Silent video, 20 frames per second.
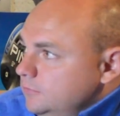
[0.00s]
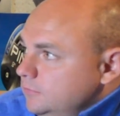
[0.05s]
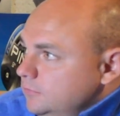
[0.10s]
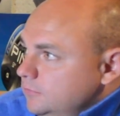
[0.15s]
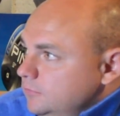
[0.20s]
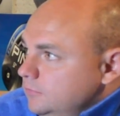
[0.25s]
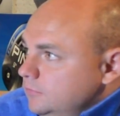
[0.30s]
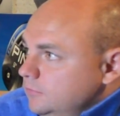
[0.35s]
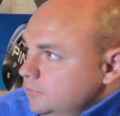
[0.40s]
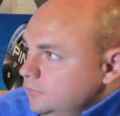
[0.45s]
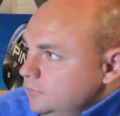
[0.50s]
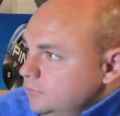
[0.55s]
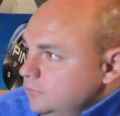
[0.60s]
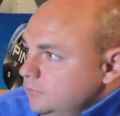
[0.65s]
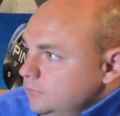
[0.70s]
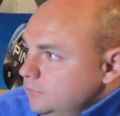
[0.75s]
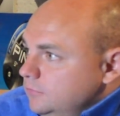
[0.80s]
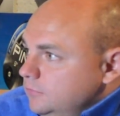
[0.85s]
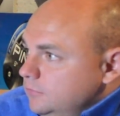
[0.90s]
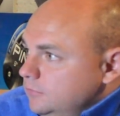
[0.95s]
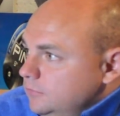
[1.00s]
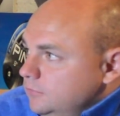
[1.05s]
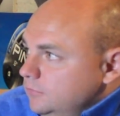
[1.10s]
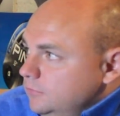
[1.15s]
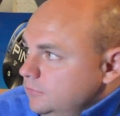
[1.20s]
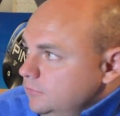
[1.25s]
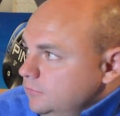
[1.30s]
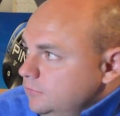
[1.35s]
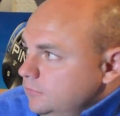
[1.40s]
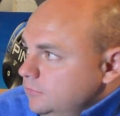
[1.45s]

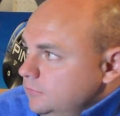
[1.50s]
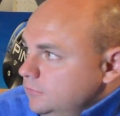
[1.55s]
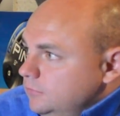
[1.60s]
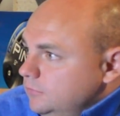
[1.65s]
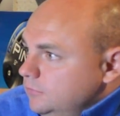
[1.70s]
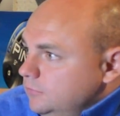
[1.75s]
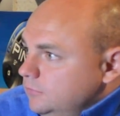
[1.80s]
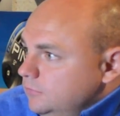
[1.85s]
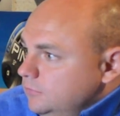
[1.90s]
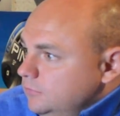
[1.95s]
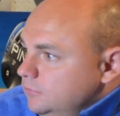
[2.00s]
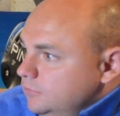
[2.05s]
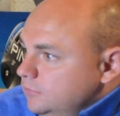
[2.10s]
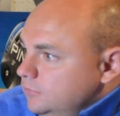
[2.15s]
[no speech]